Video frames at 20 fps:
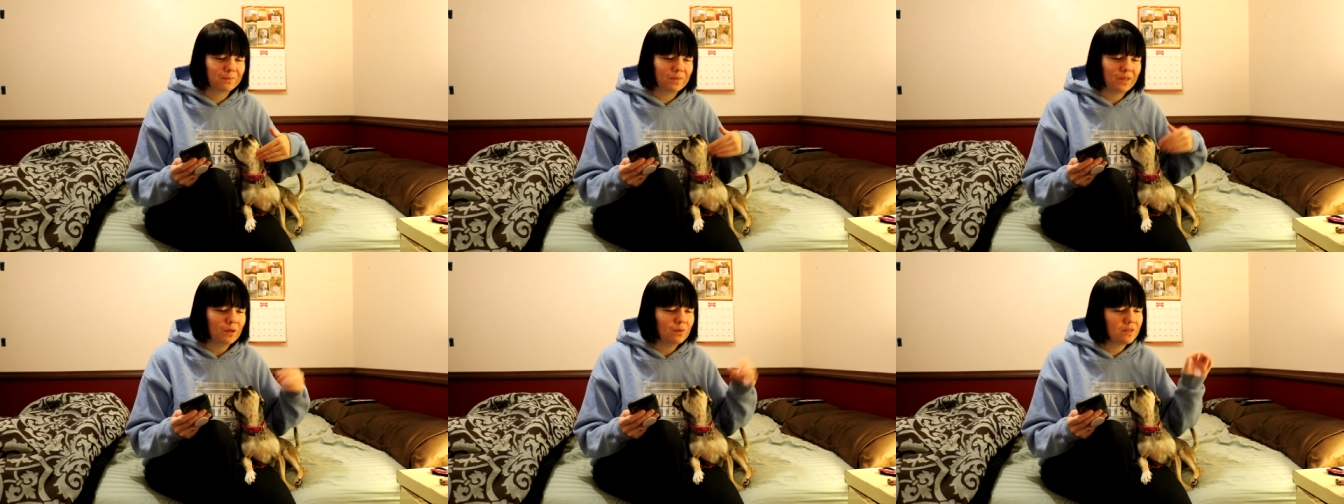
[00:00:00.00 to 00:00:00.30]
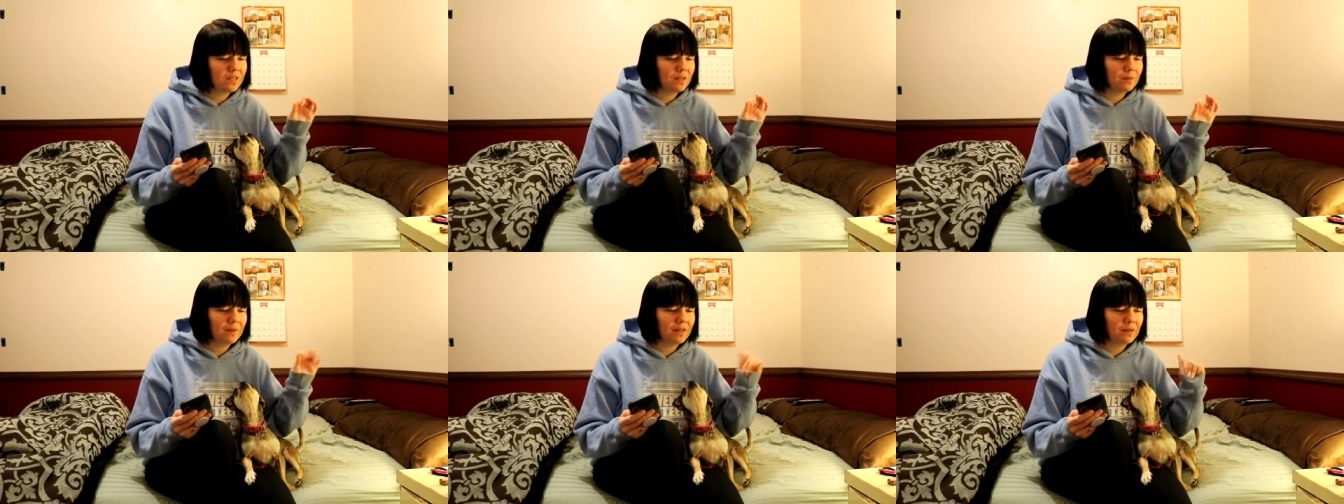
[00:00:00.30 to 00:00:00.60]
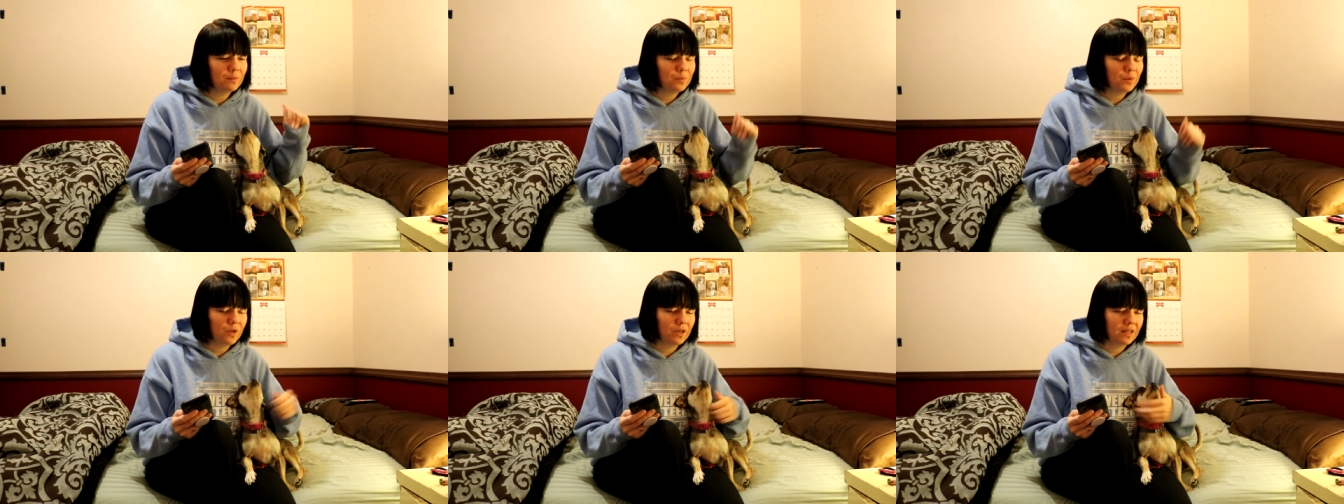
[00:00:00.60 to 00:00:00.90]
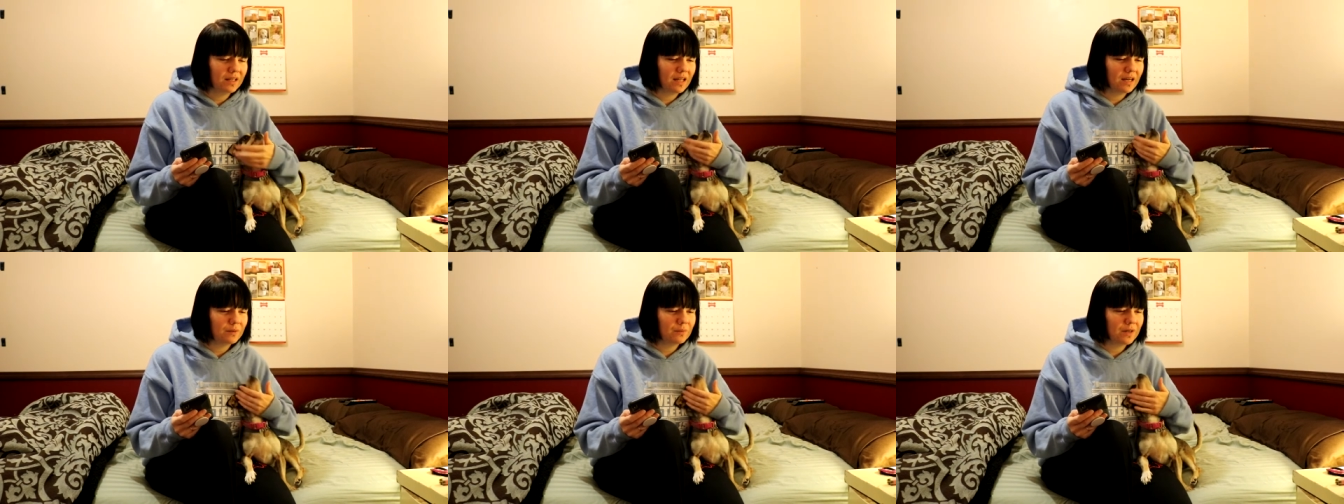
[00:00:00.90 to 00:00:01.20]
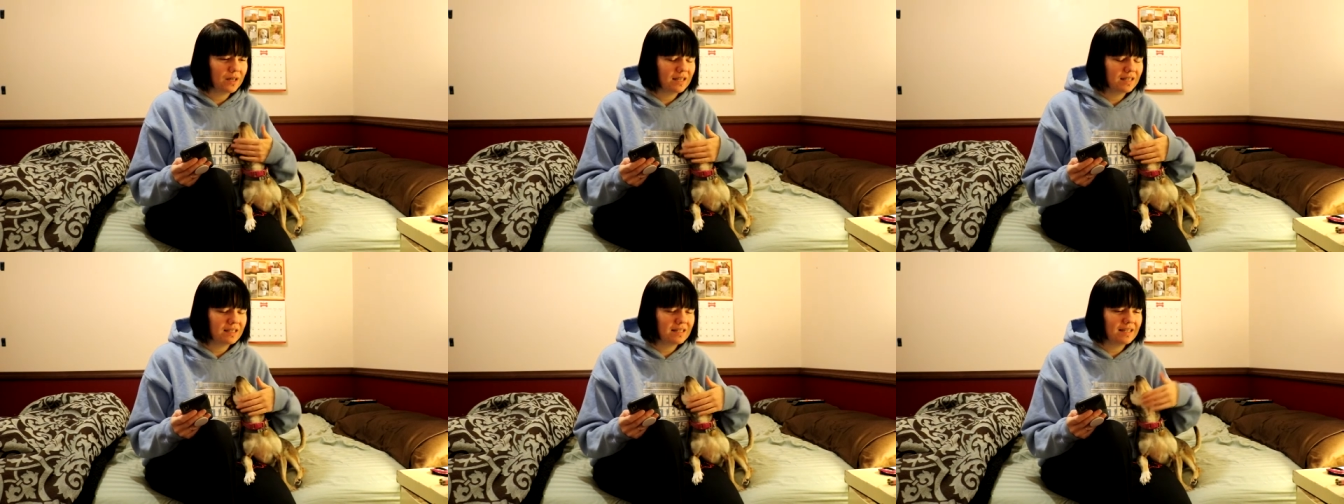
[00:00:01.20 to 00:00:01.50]
There was something important that I
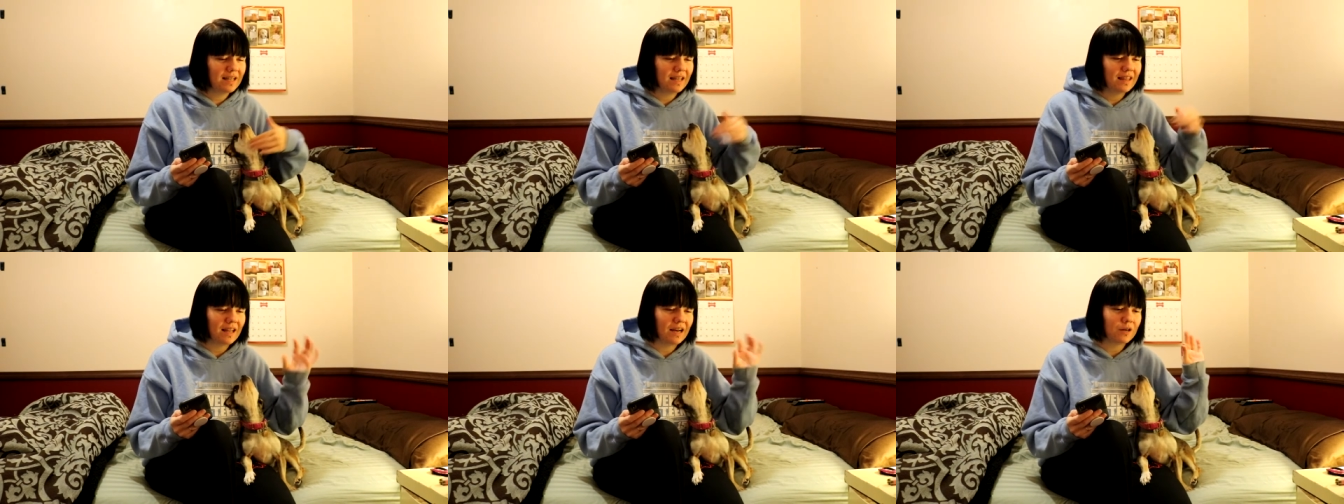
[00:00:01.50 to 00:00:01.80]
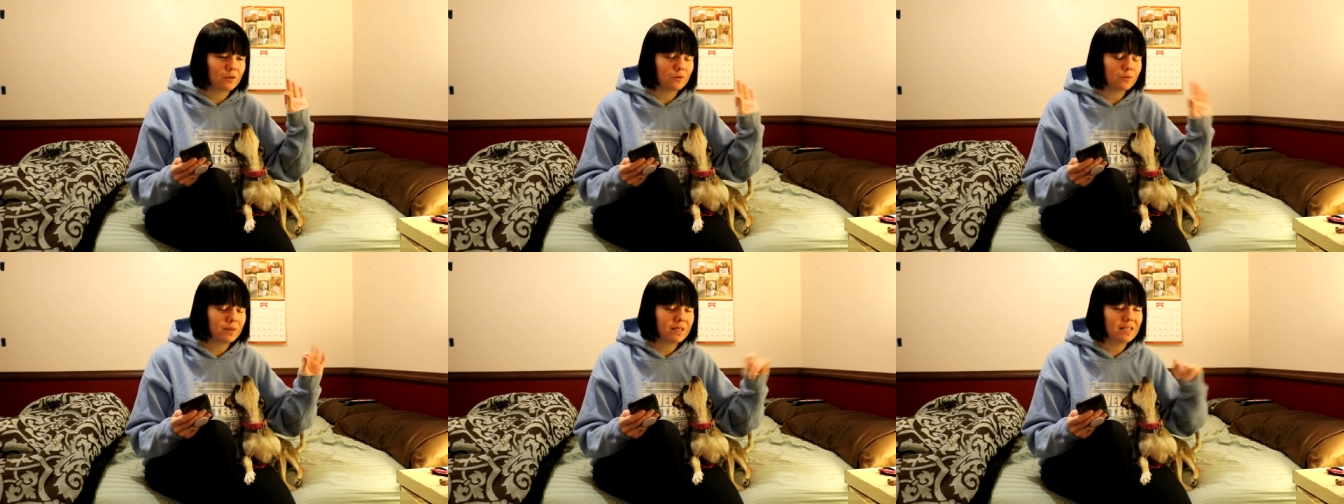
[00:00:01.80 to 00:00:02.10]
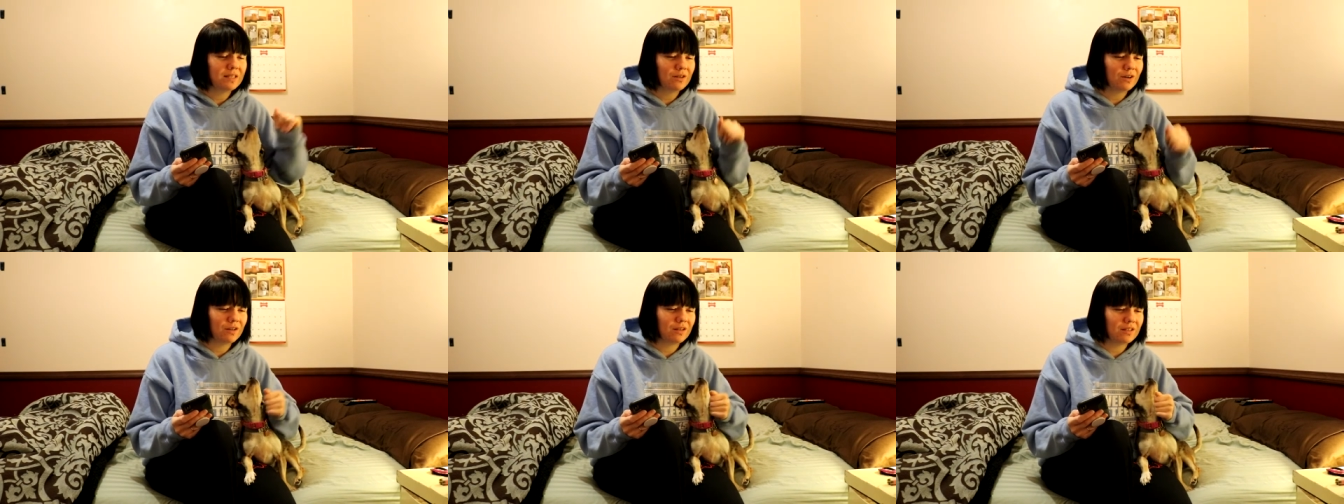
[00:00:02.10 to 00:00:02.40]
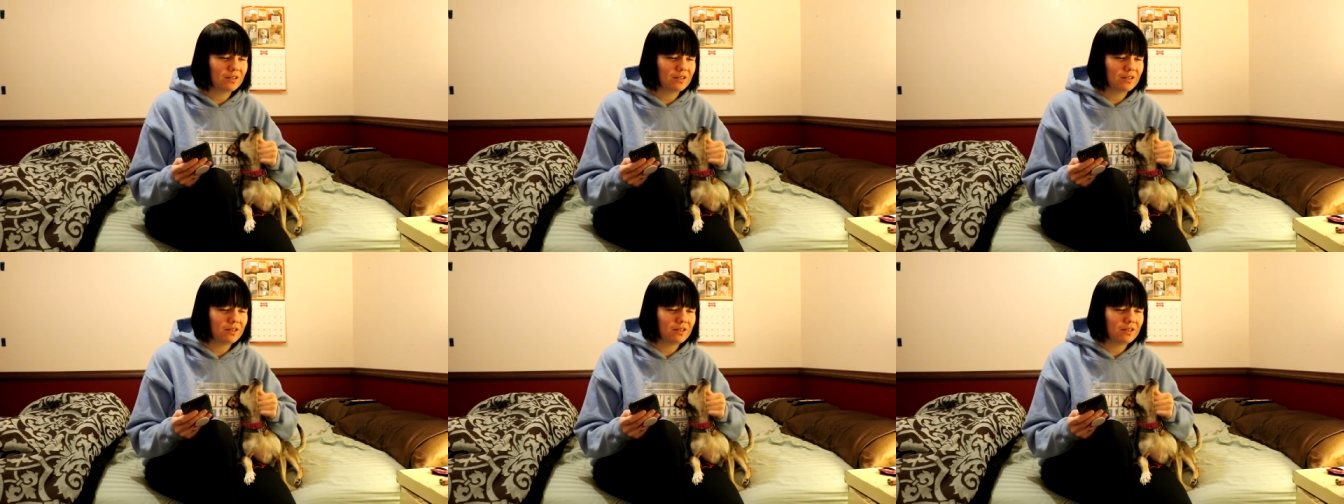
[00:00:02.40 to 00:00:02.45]
wanted to say that I restarted